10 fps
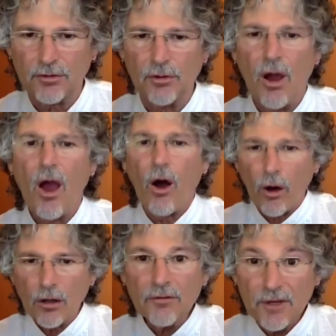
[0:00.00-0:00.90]
through
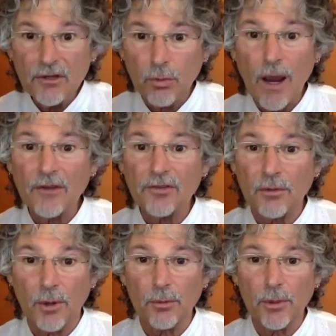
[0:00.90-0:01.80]
all of these ways
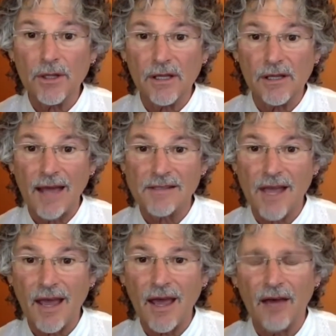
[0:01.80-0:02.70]
that we're really glad to
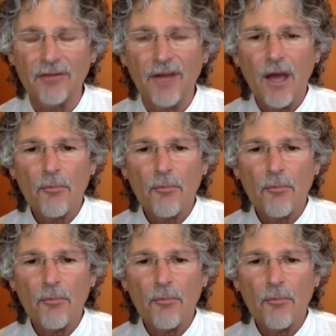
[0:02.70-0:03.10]
have,